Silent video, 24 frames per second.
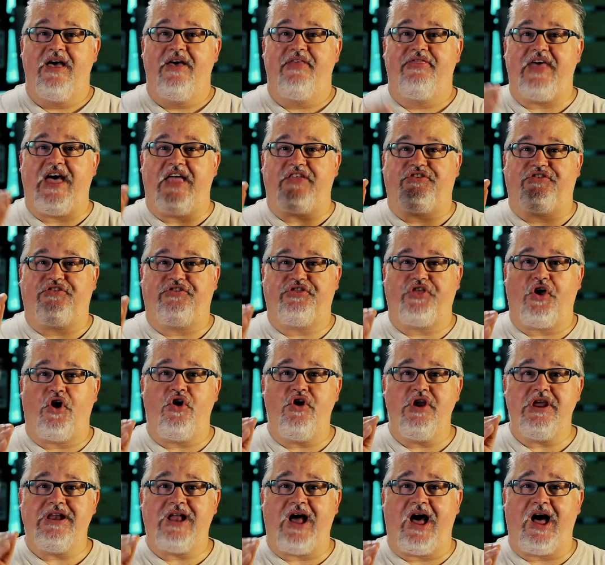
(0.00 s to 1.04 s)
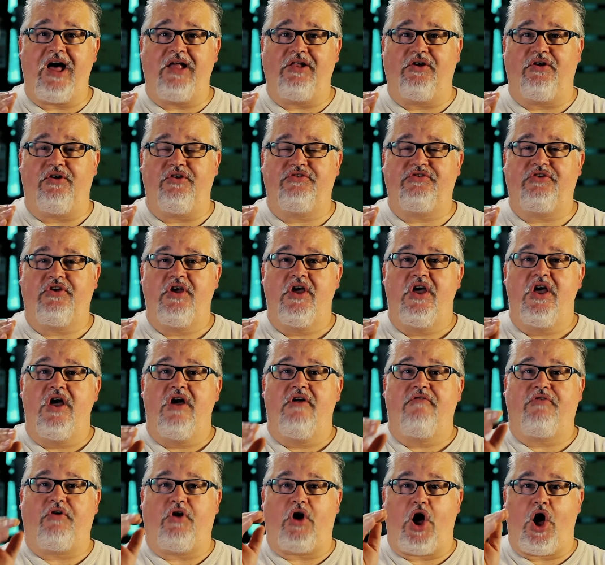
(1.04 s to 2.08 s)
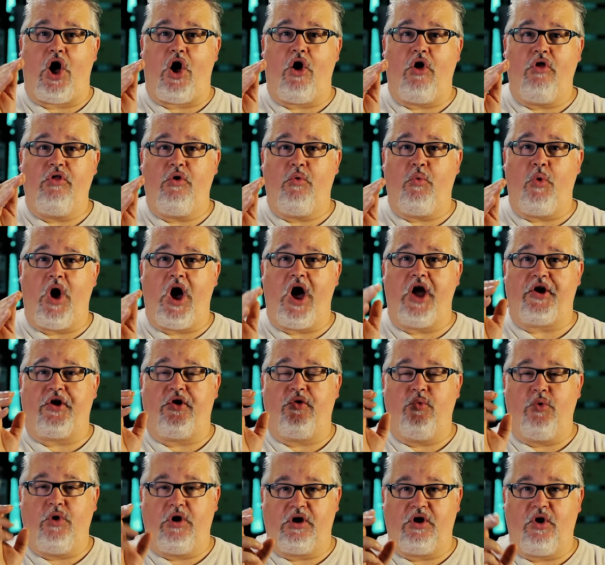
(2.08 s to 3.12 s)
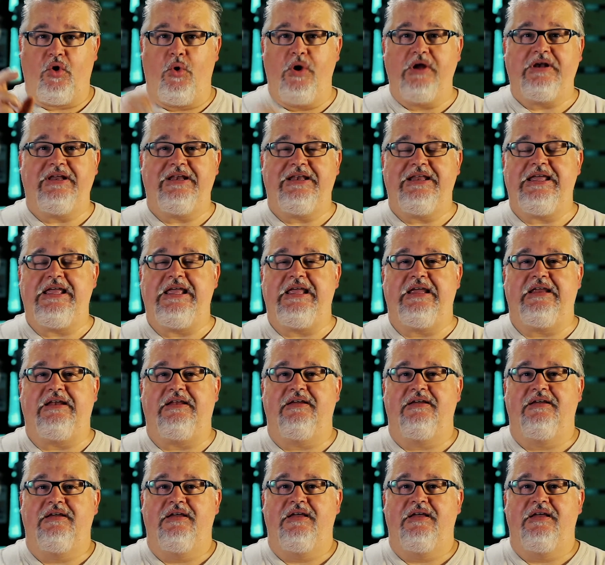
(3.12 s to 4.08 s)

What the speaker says: That's $30 for all the water we're going to need.